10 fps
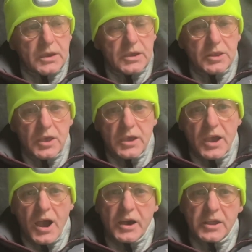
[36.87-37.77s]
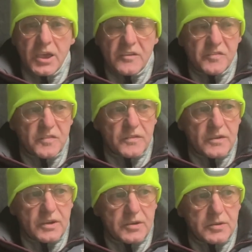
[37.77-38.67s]
of the RAF
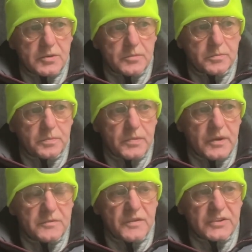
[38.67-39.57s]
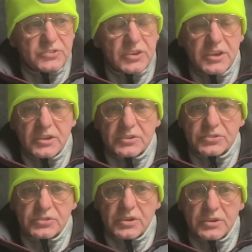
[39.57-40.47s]

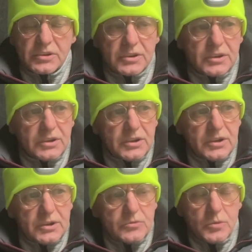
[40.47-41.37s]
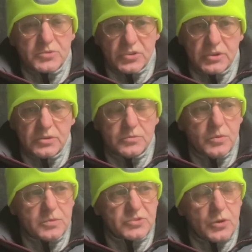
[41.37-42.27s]
investigators? What was
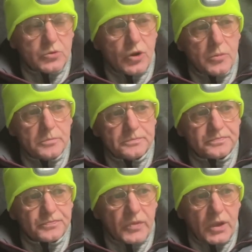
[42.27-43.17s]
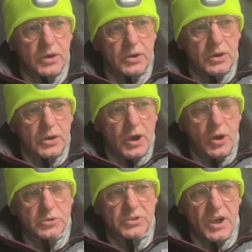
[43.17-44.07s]
the outcome?
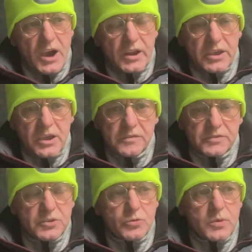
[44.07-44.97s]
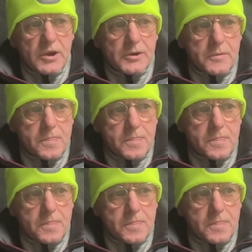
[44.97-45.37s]
How did the RAF deal with it?